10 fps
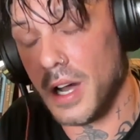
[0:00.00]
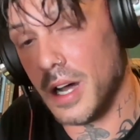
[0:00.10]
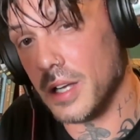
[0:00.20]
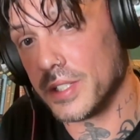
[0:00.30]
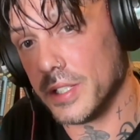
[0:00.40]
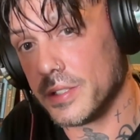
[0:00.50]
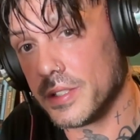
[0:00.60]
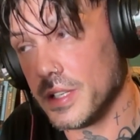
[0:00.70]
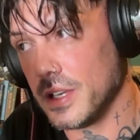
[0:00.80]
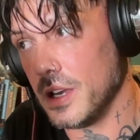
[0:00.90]

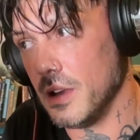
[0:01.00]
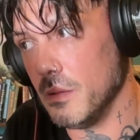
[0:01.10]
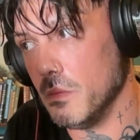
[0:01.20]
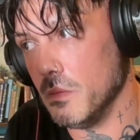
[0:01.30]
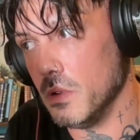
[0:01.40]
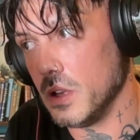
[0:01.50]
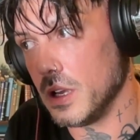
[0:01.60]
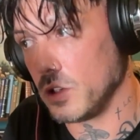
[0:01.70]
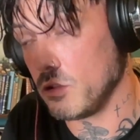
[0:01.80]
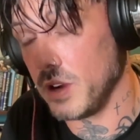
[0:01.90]
artists and
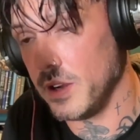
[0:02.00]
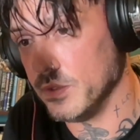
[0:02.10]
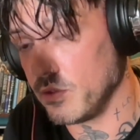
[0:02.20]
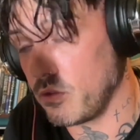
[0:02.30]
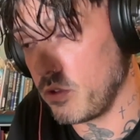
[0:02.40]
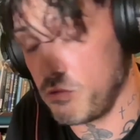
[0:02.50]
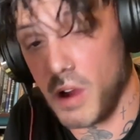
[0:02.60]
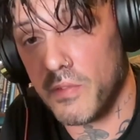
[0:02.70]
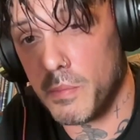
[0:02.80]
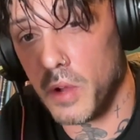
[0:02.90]
creatives
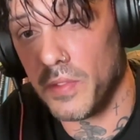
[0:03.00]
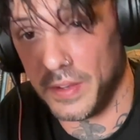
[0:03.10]
thrive upon,